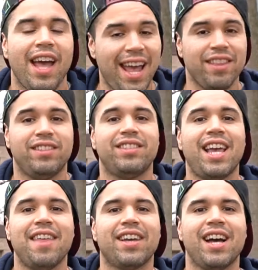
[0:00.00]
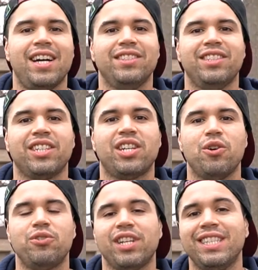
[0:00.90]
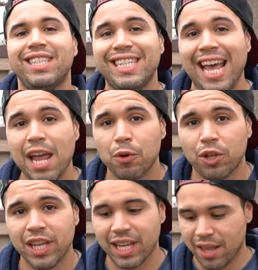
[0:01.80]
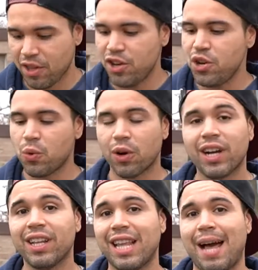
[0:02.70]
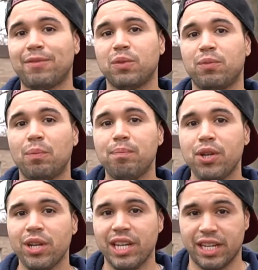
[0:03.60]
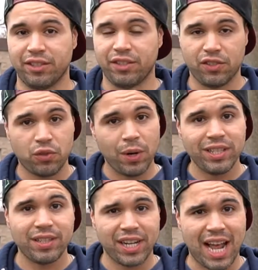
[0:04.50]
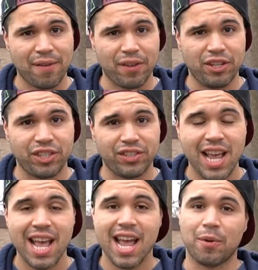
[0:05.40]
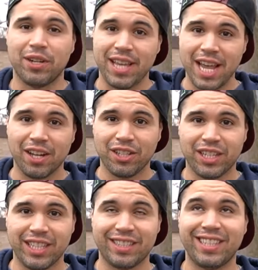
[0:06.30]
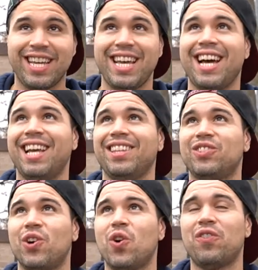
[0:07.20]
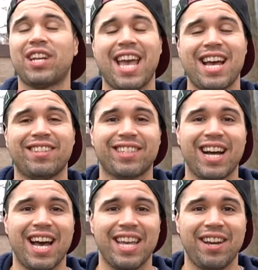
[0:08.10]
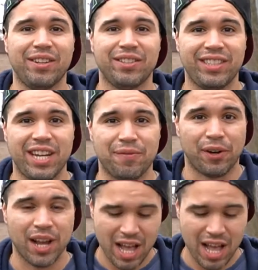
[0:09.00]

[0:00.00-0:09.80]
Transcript: Hey, this is Ken, the content coach, and today we're looking at the Neewer collapsible beauty dish. This is 27.5 inches, and we're gonna take a look at it today on this overcast sky here in Stanford.